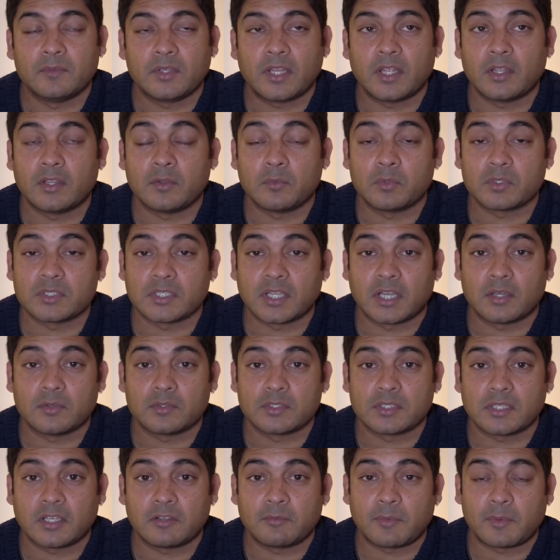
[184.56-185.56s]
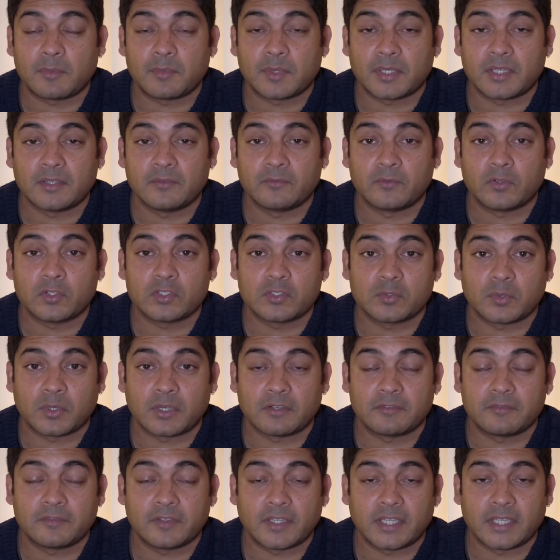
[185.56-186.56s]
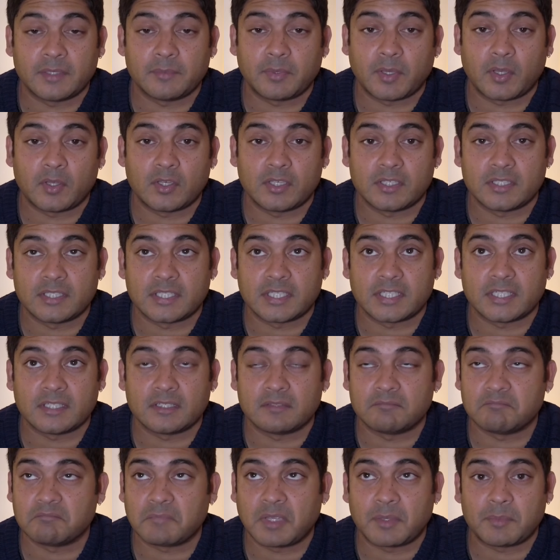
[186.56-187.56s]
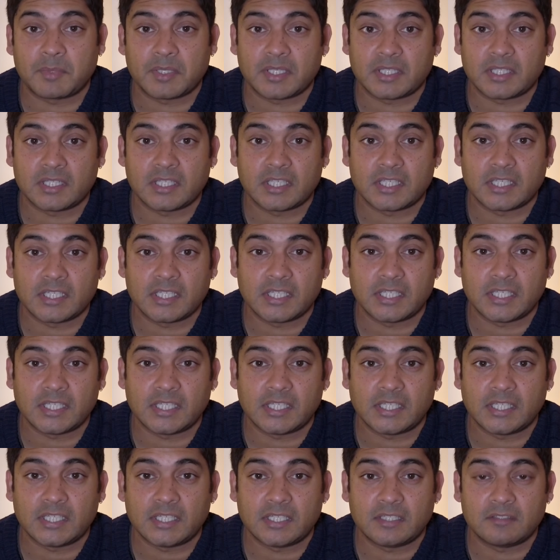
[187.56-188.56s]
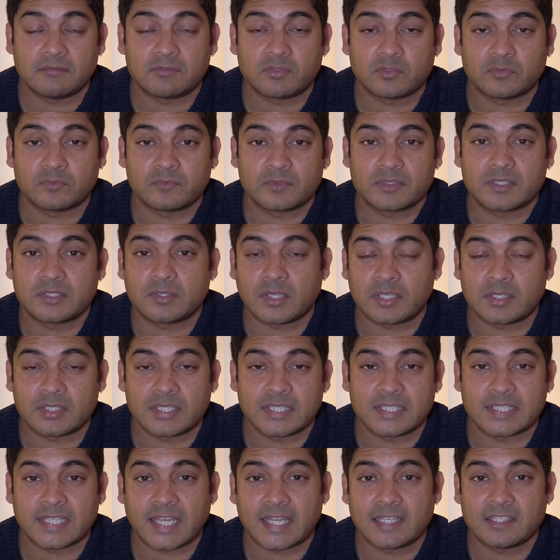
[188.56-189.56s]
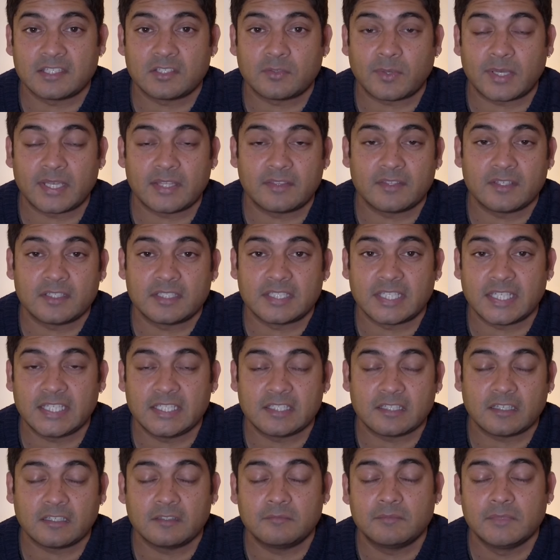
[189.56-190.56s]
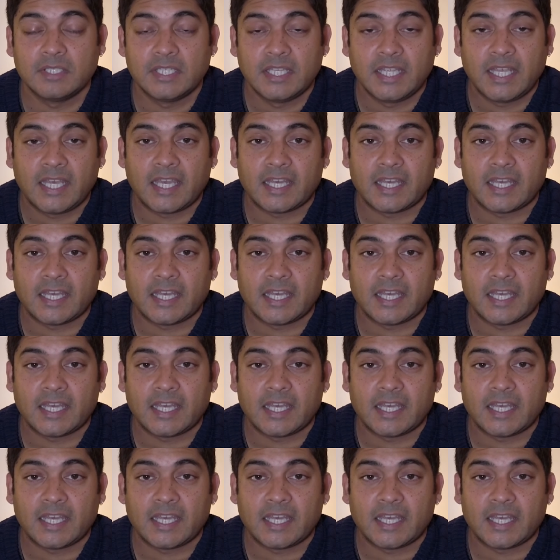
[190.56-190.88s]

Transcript: remember being in Wrocław in Poland, maybe in the early sort of 2010 to 2013 time,